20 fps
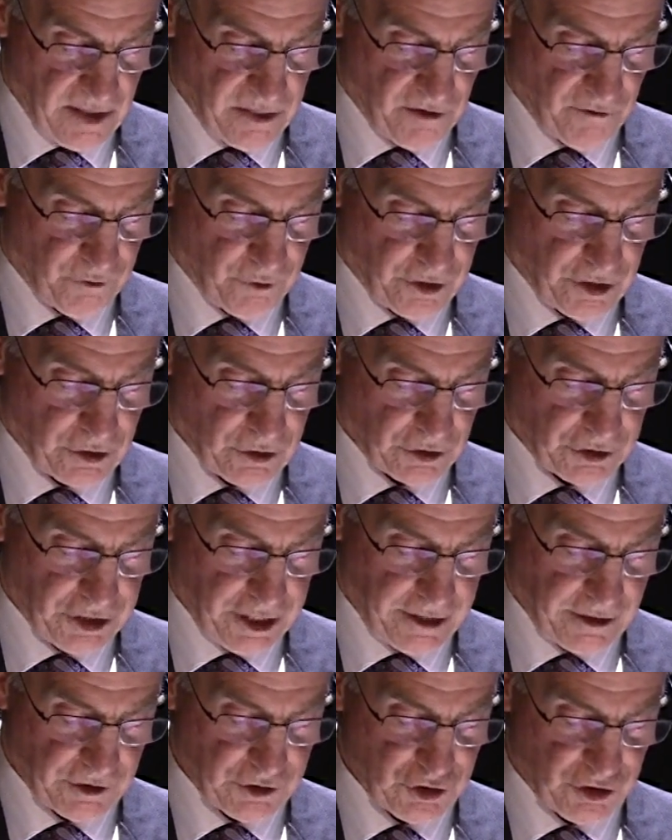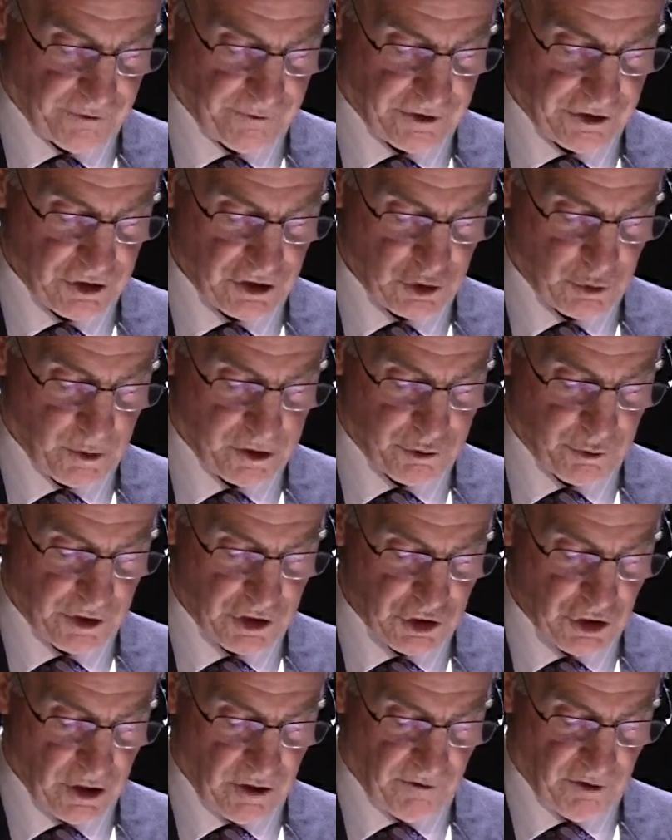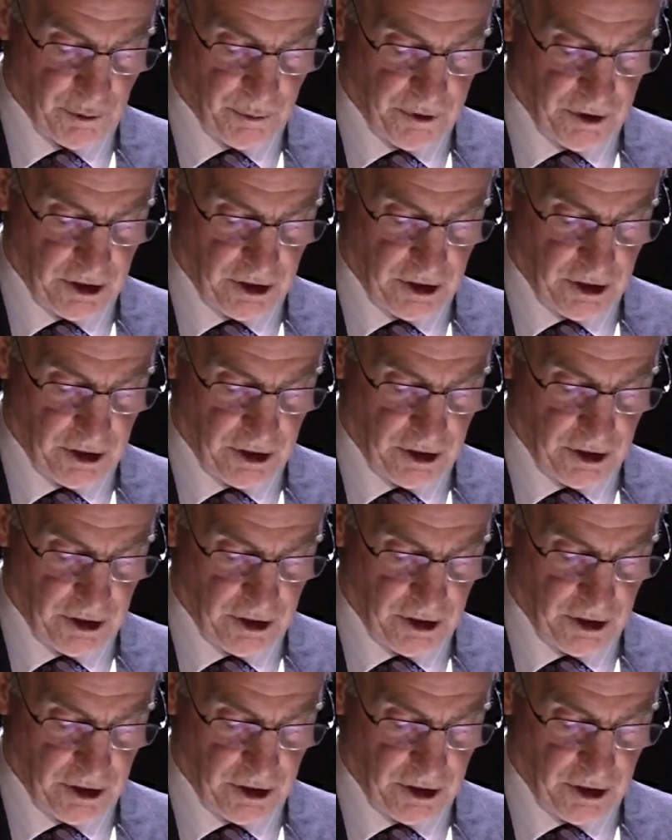the vertical tail surfaces, which resolved the